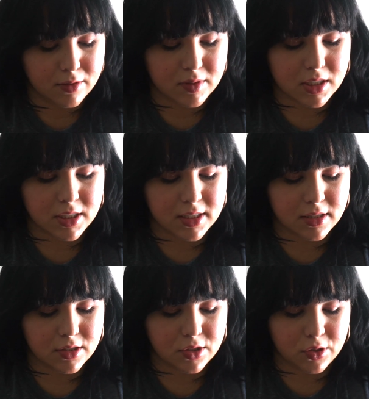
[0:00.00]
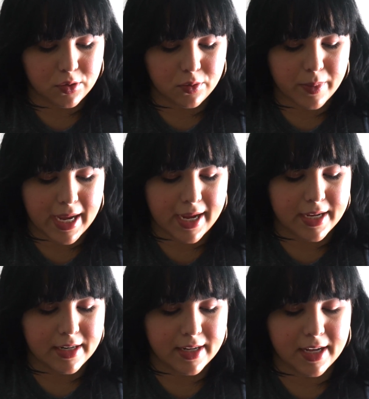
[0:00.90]
which isn't too
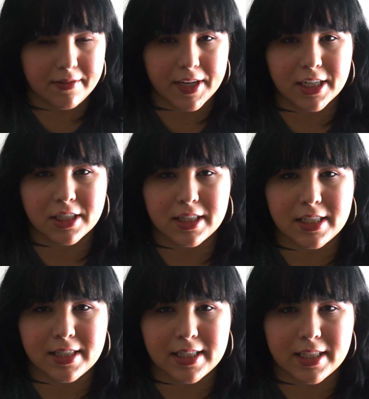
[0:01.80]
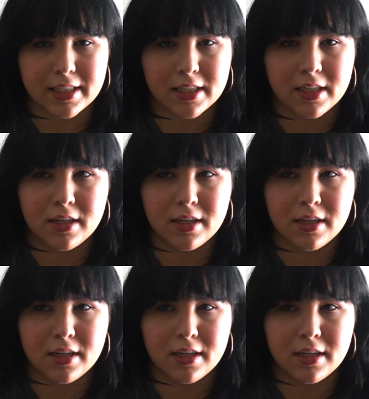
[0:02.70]
bad. I've actually seen